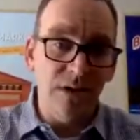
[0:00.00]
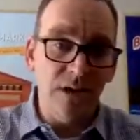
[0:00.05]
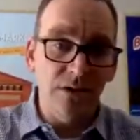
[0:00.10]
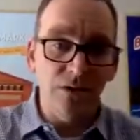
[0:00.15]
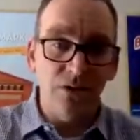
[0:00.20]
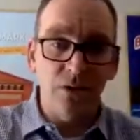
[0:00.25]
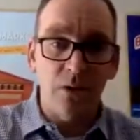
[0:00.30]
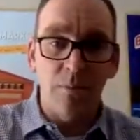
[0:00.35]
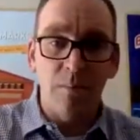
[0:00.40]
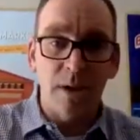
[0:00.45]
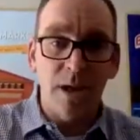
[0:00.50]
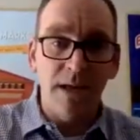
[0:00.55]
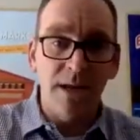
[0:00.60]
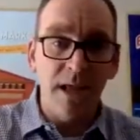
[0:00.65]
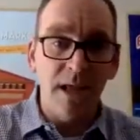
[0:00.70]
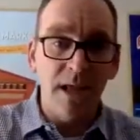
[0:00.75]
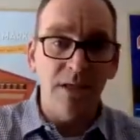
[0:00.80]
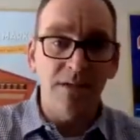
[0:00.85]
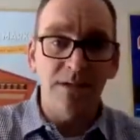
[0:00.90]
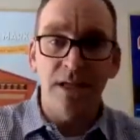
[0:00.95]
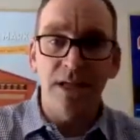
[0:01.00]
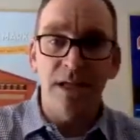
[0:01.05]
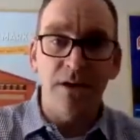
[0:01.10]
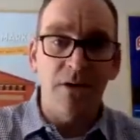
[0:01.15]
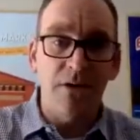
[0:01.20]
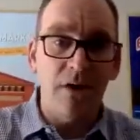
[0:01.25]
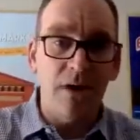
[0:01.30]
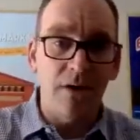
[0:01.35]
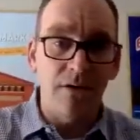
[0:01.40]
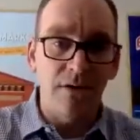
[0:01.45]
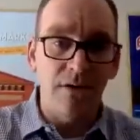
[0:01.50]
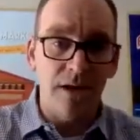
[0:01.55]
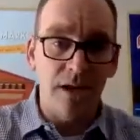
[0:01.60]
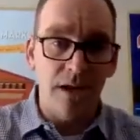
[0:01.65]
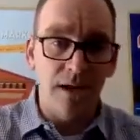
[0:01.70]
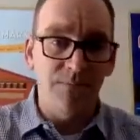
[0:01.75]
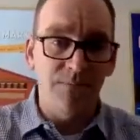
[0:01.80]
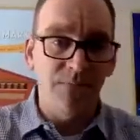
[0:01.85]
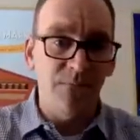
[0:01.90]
And so Monday is a kindergarten day.